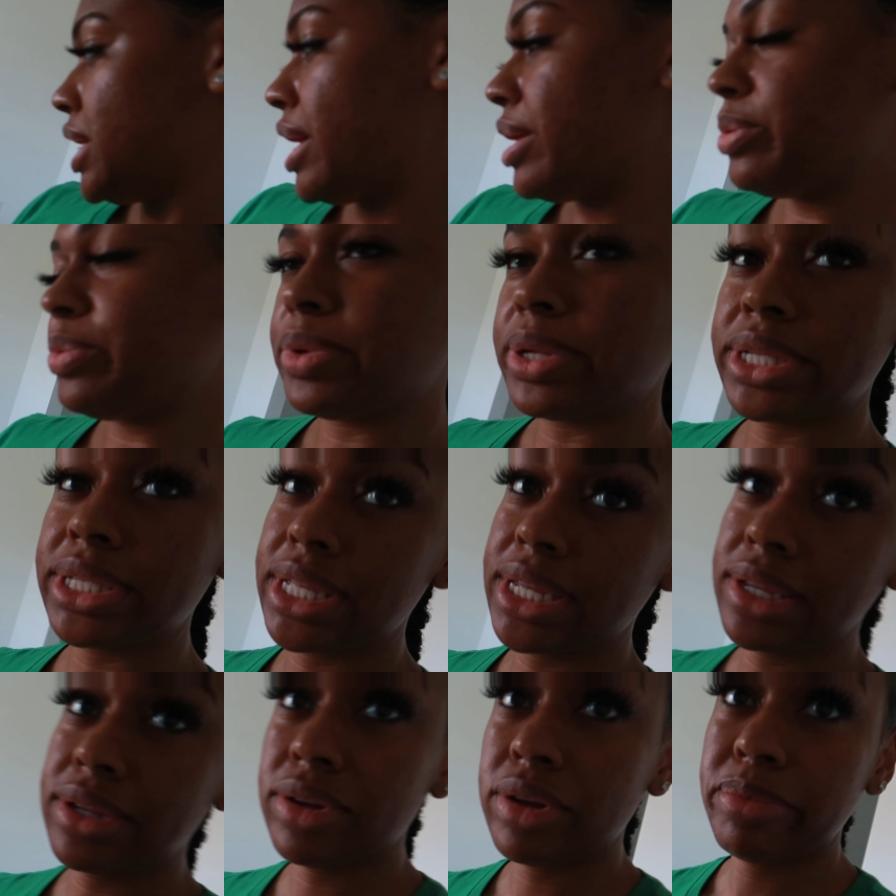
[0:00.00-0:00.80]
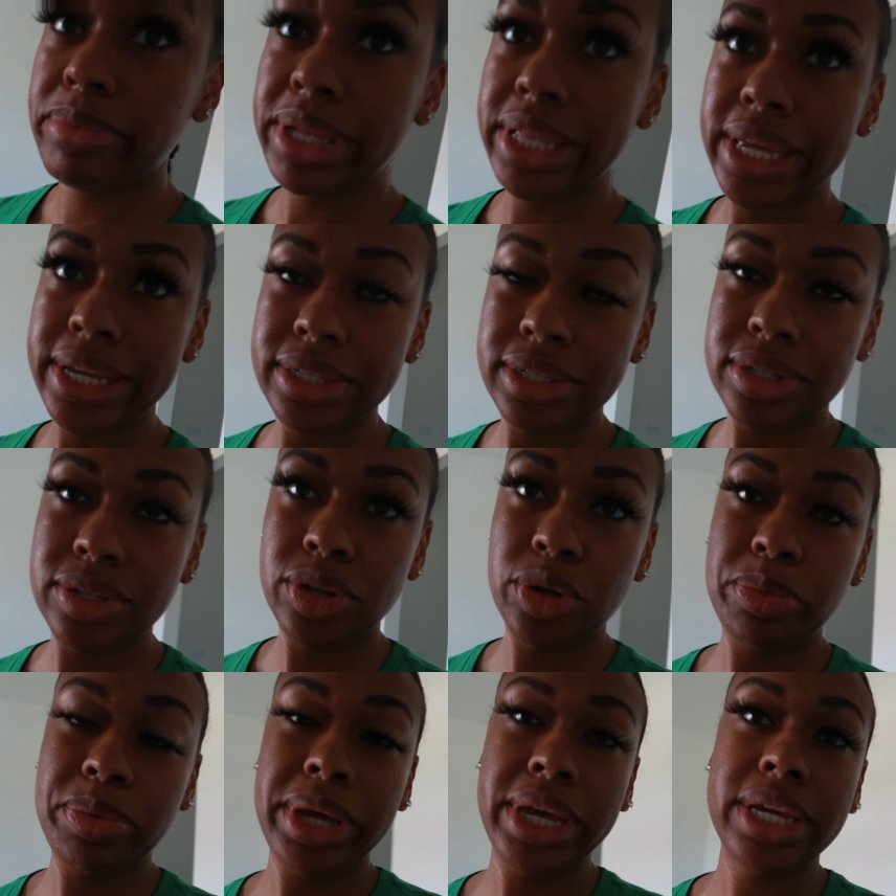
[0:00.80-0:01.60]
I will link it on my Like to
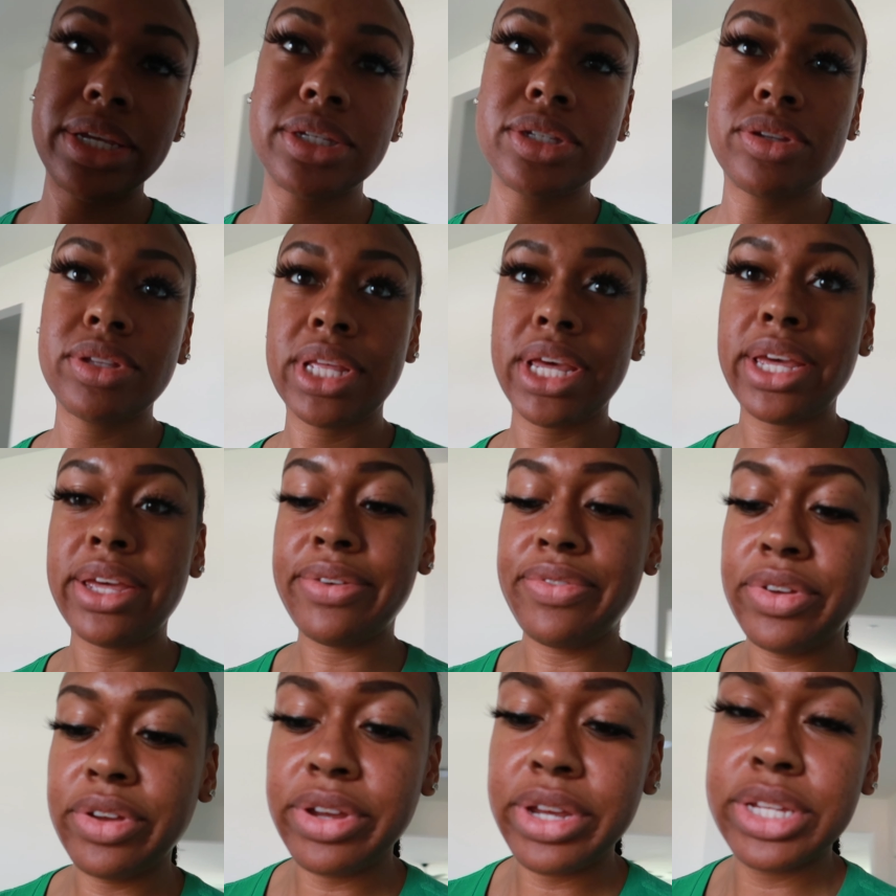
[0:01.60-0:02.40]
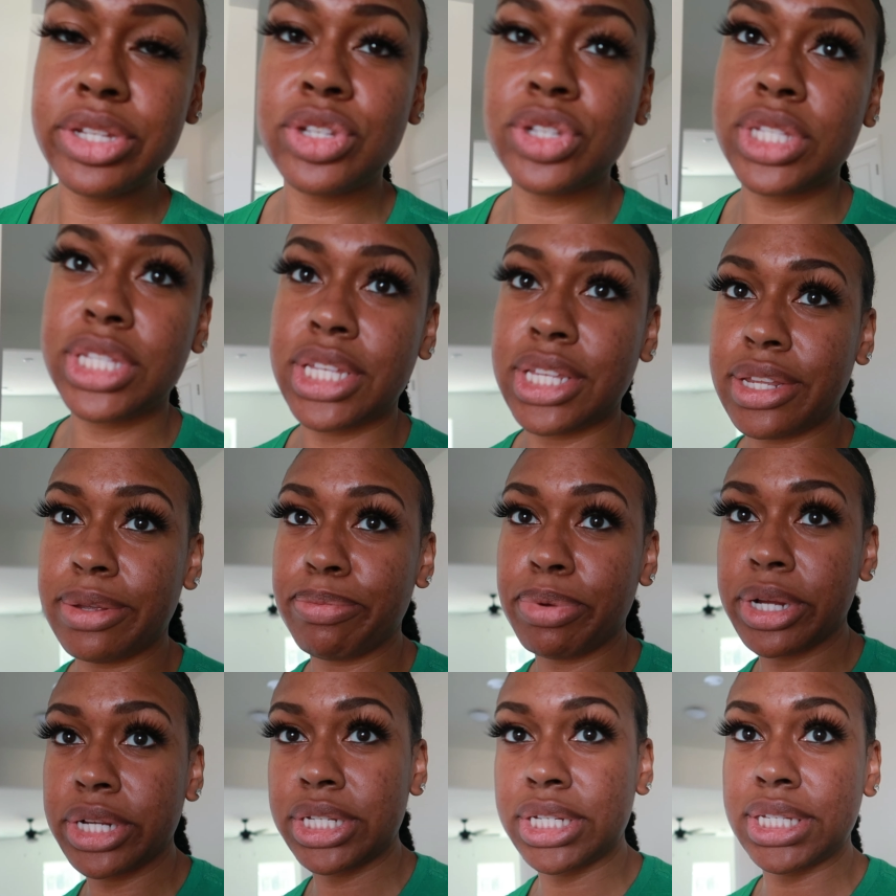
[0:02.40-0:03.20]
Know page so that if you're interested
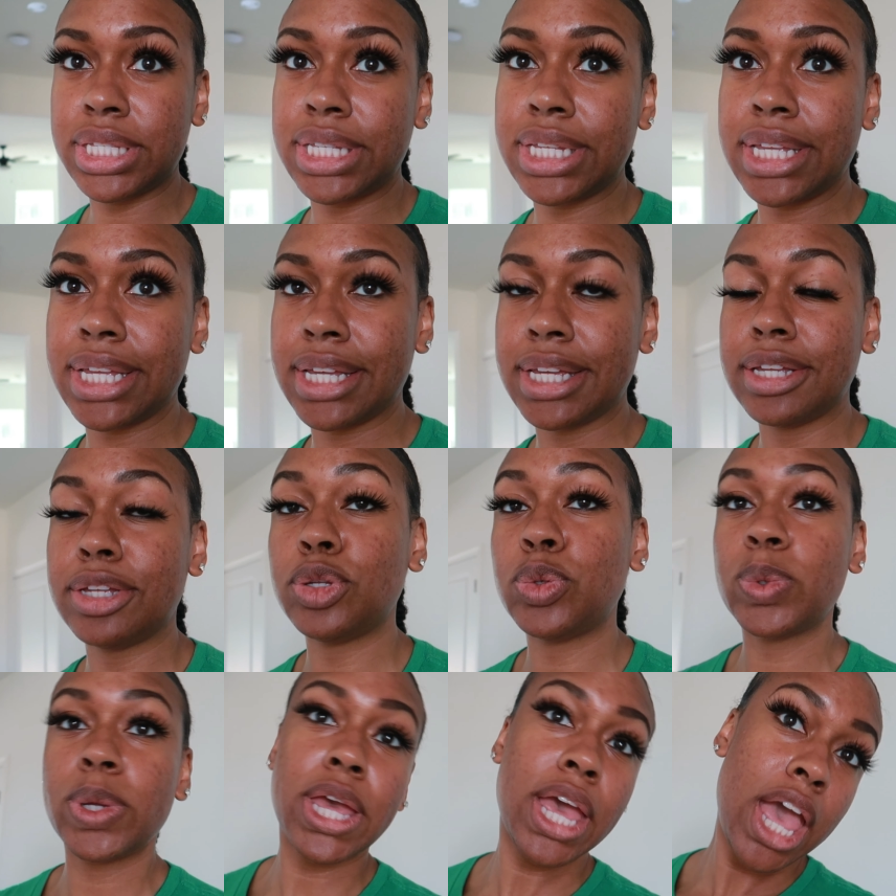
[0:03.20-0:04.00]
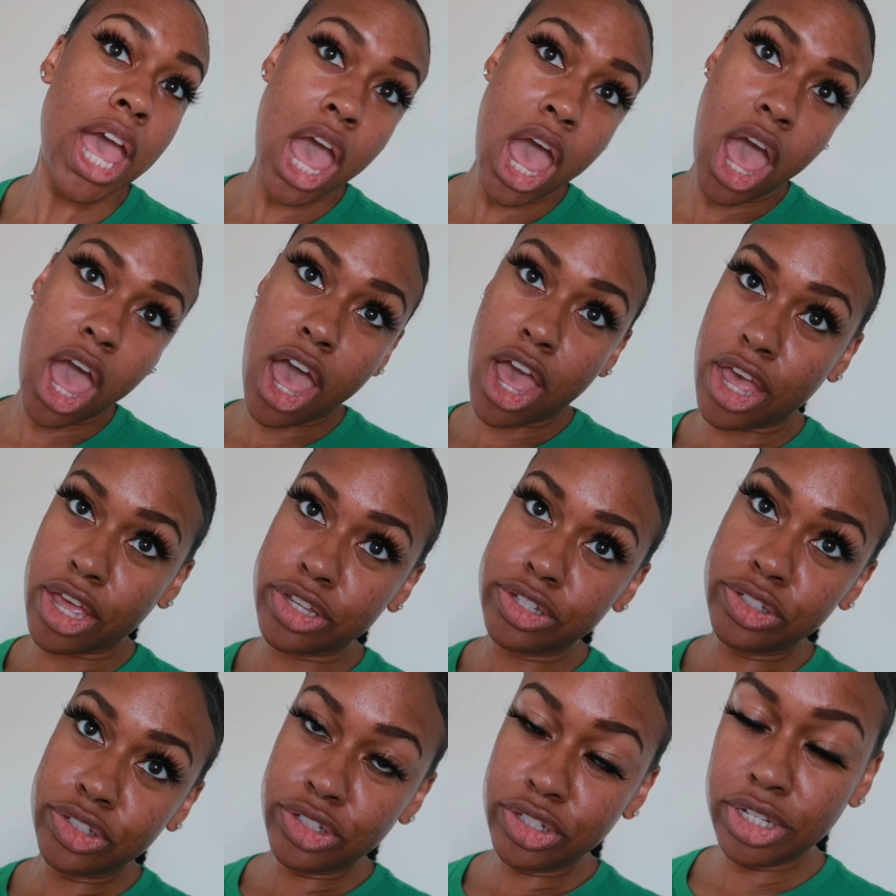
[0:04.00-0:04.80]
in purchasing it, you
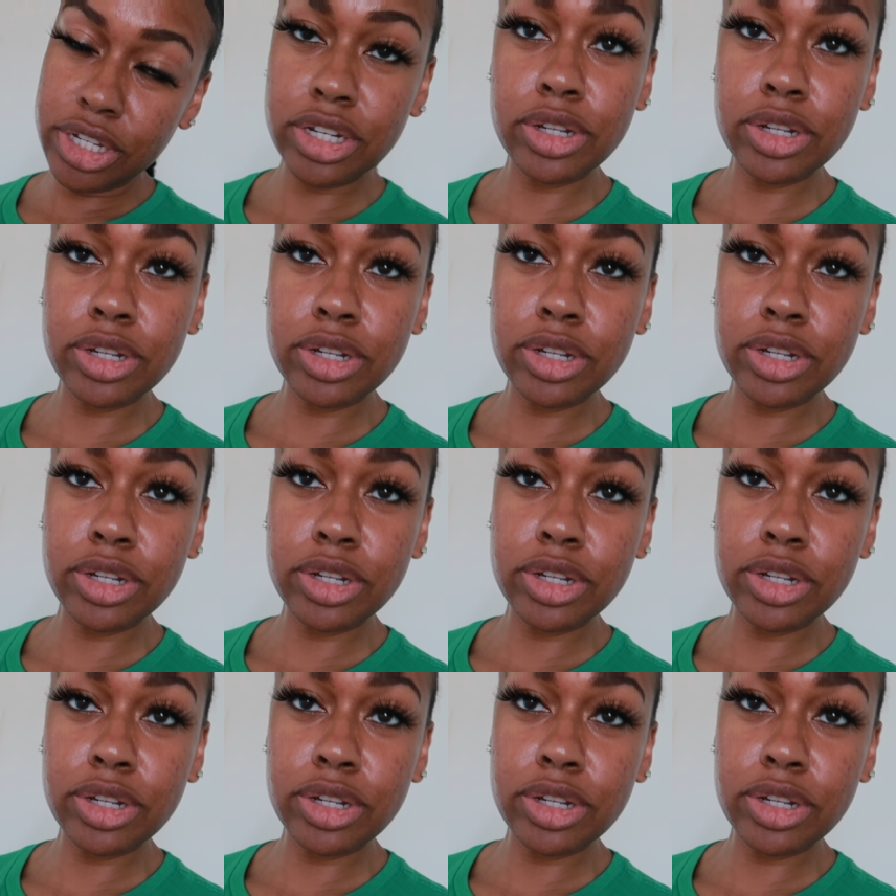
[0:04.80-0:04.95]
can.